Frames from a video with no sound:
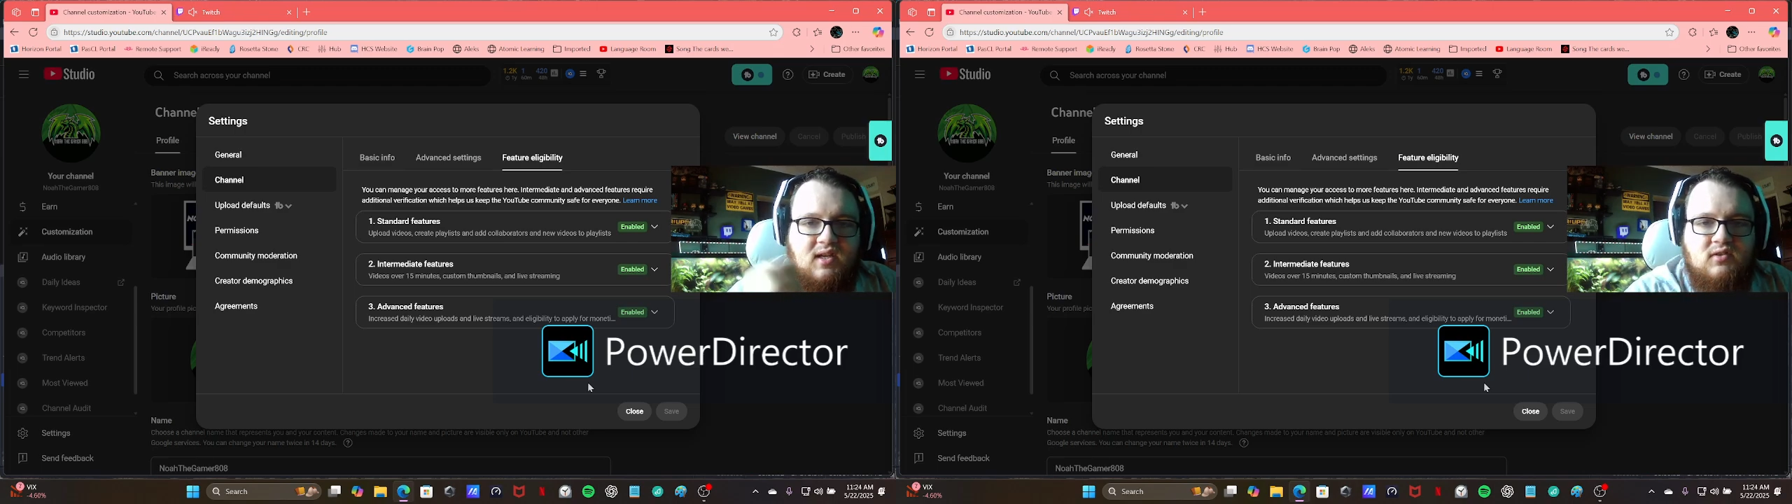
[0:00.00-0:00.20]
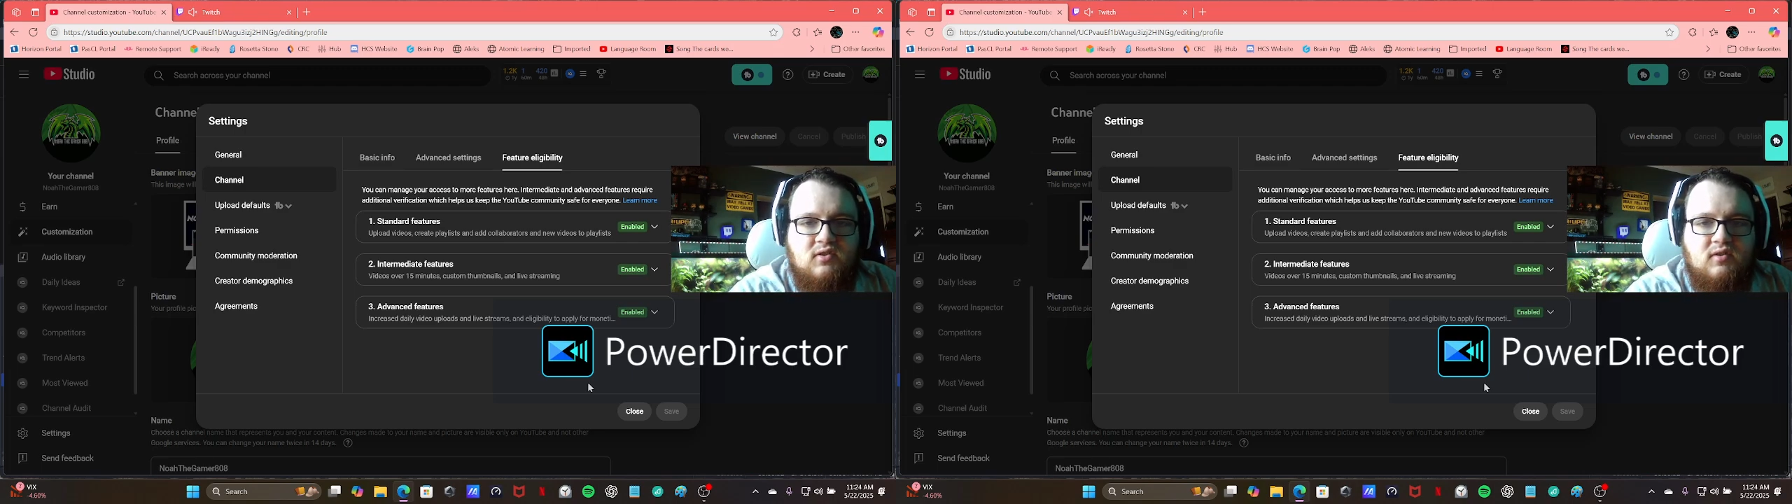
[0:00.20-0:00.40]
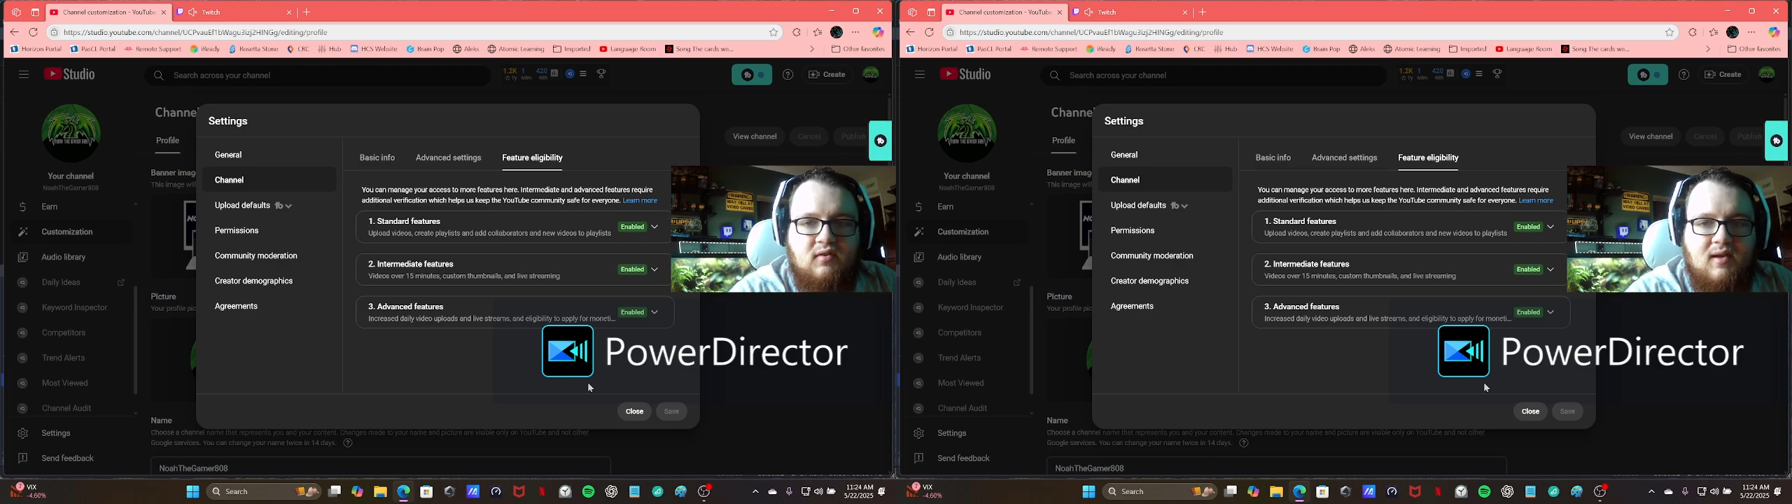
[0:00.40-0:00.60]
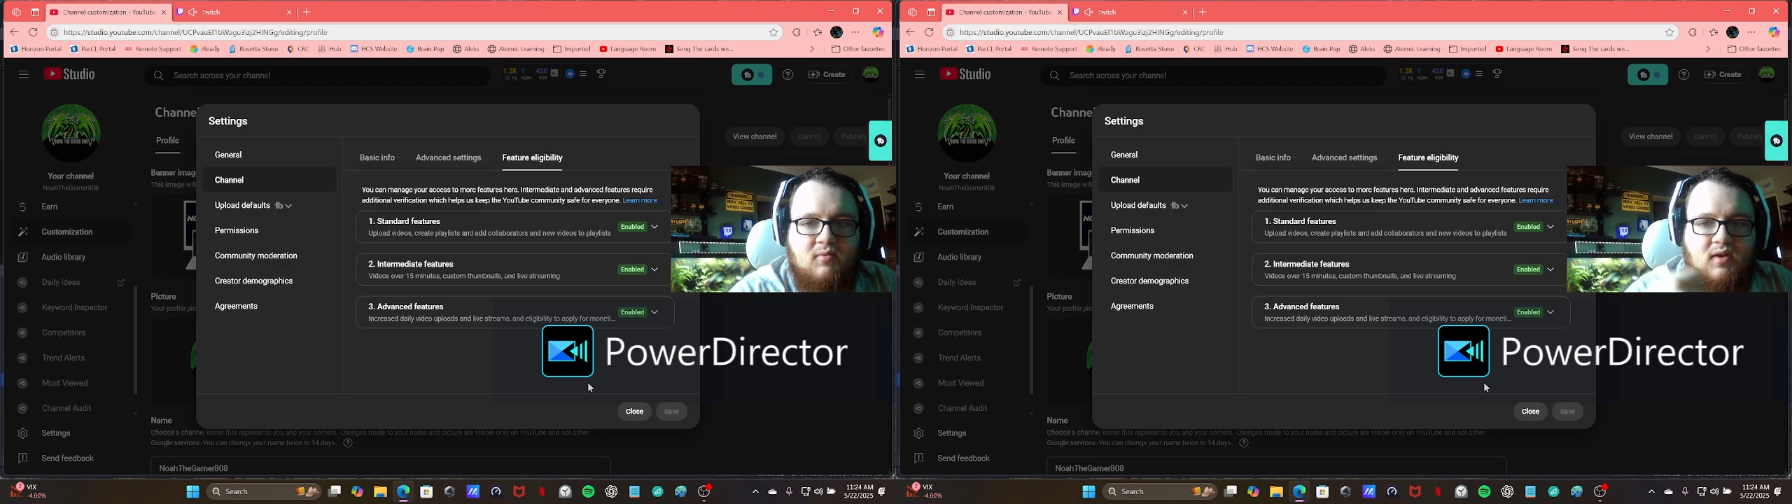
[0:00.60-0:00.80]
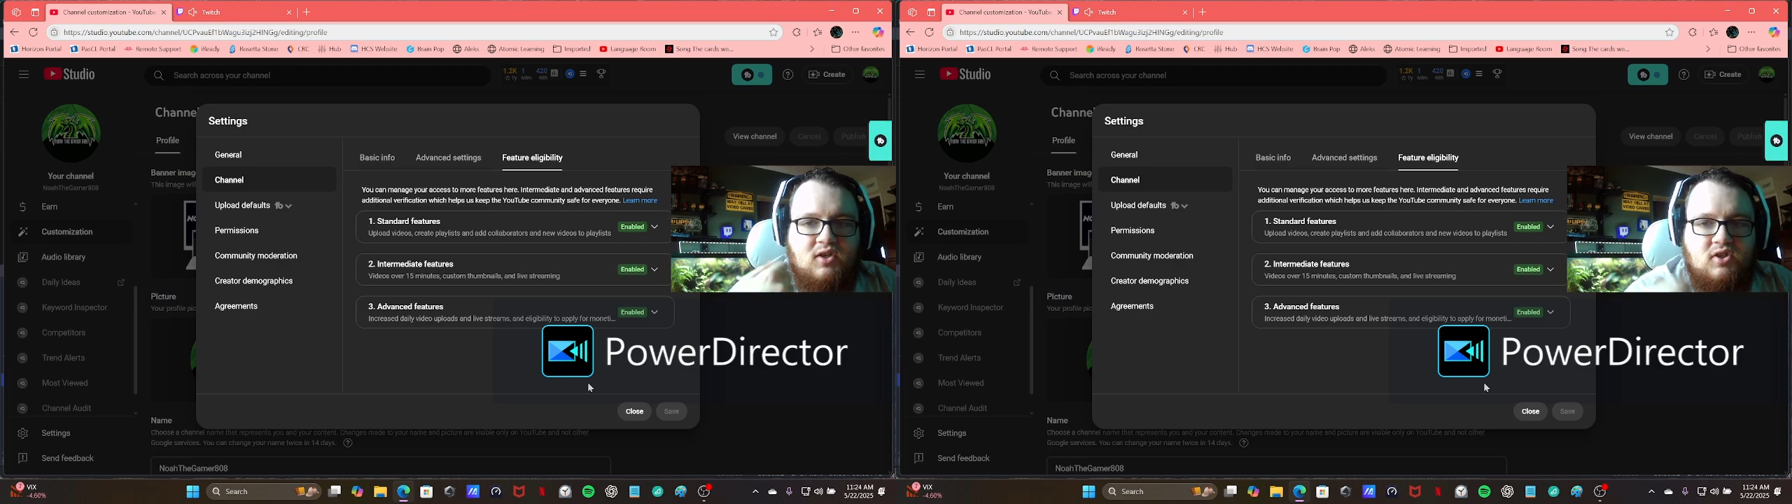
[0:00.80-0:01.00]
and to do
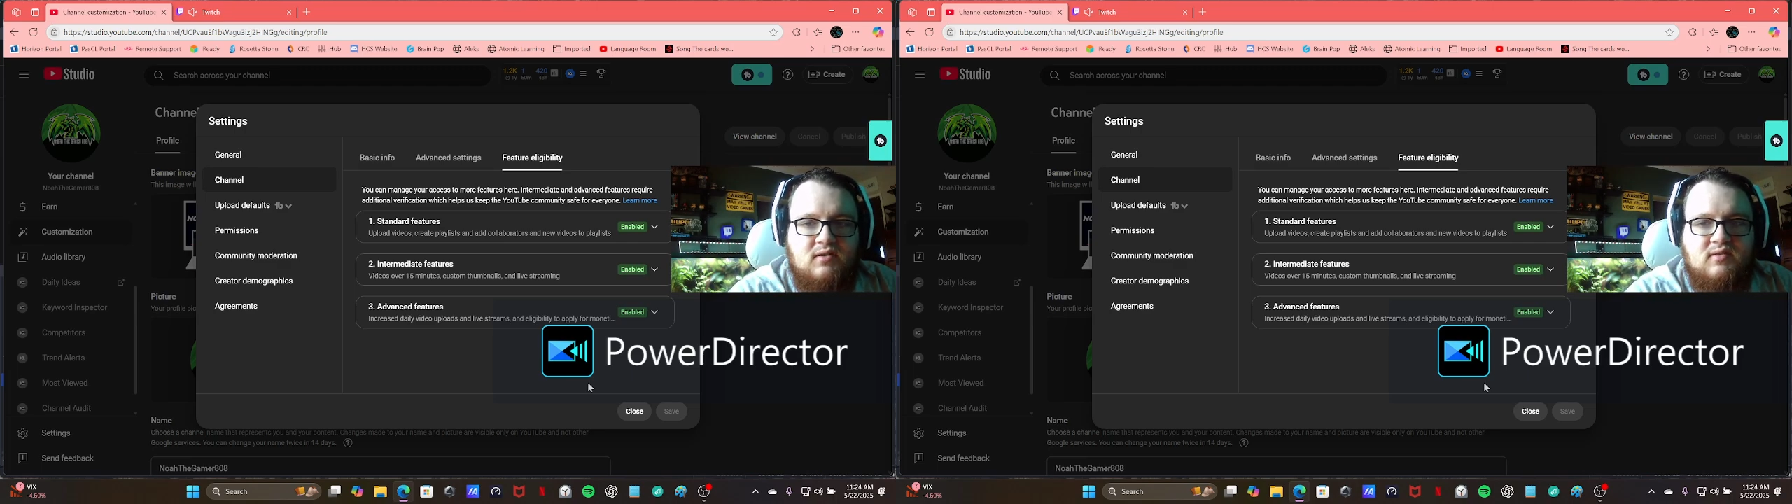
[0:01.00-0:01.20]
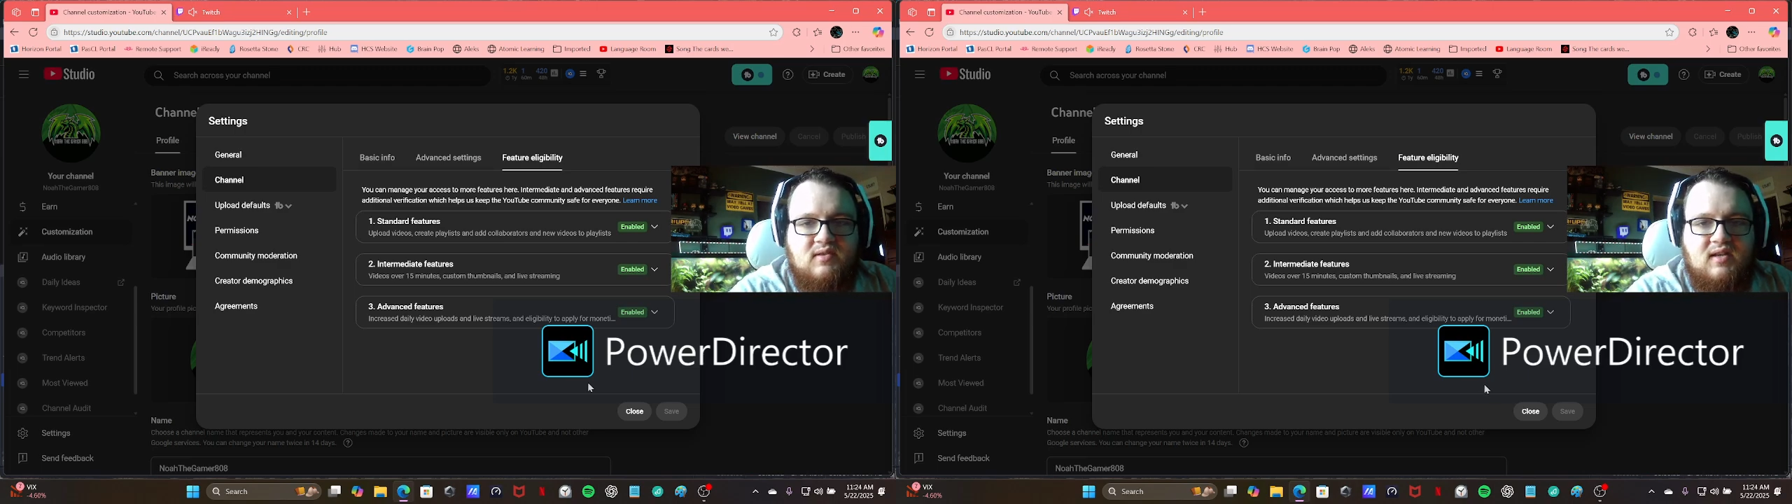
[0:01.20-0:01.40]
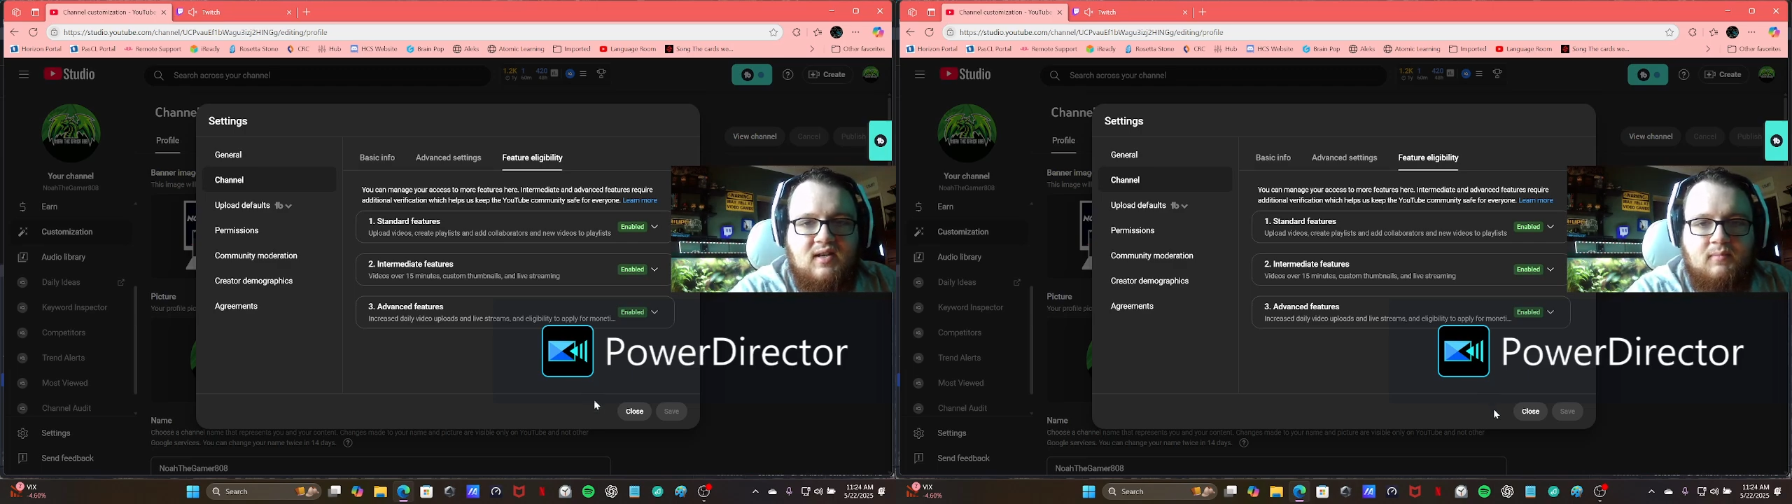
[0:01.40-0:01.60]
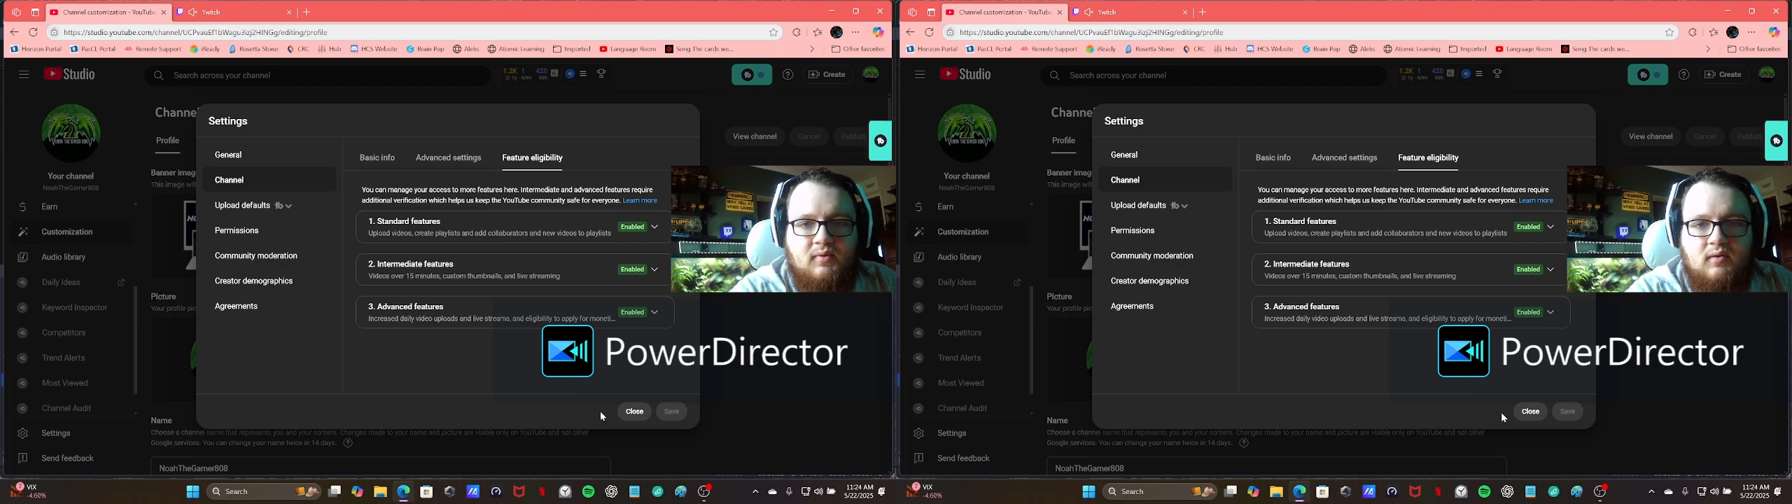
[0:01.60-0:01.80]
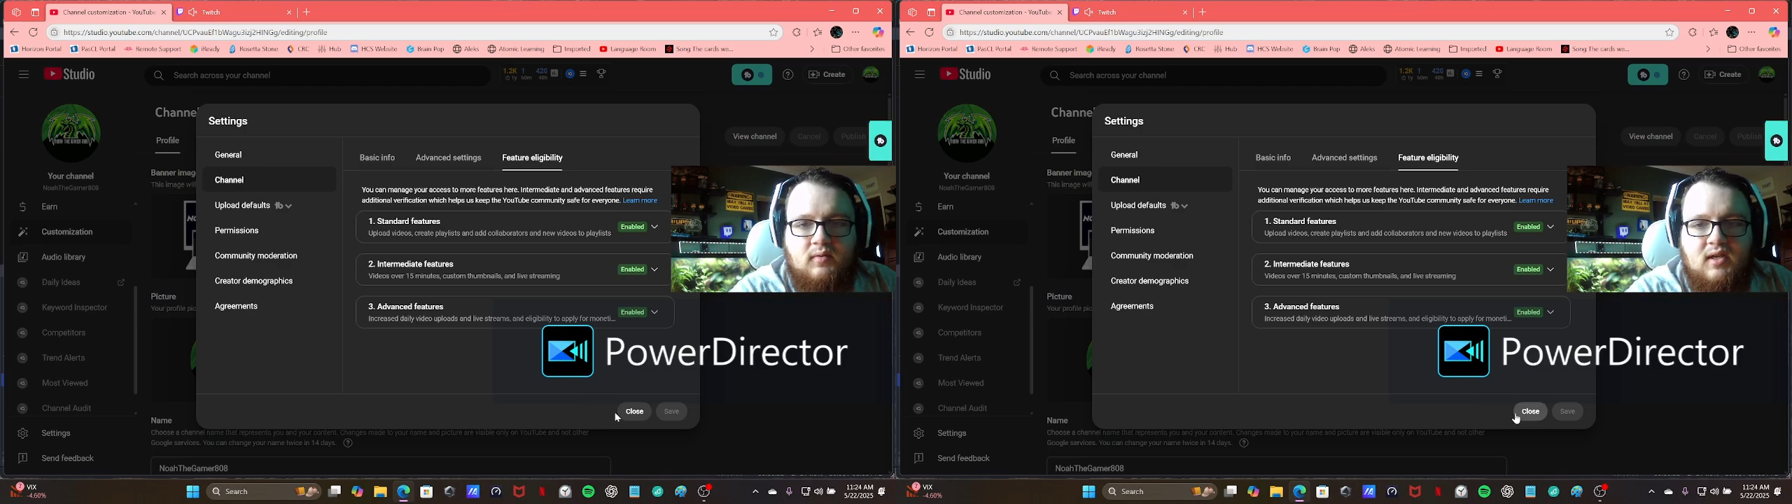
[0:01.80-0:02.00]
collaborations and upload